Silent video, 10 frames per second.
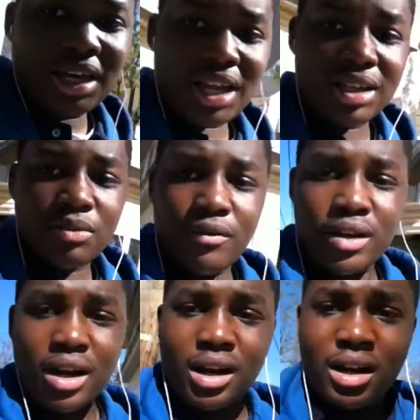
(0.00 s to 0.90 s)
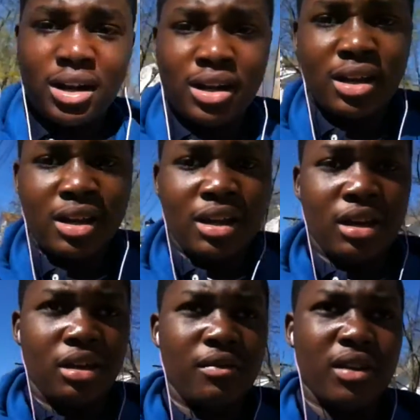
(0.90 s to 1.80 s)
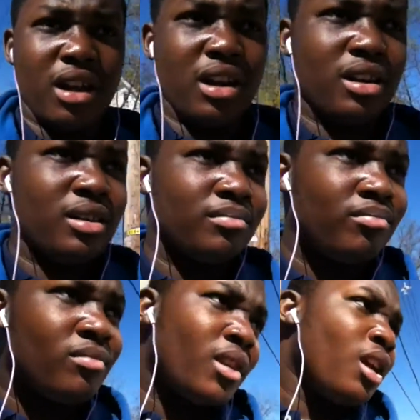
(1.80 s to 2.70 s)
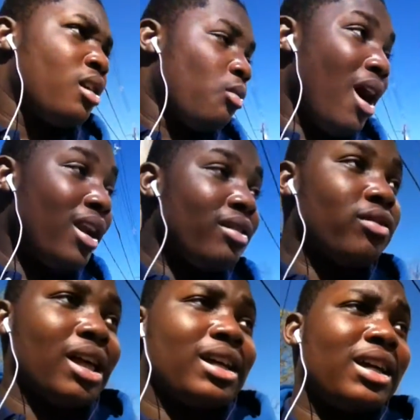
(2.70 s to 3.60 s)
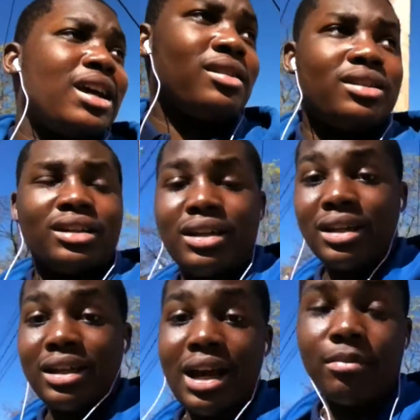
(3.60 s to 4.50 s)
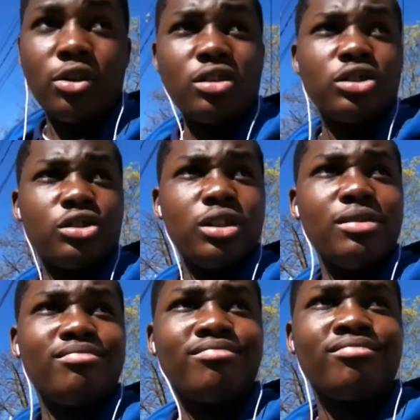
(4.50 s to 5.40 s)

Yeah, that's over there. Over there. Wow, they run. Can I cross the street?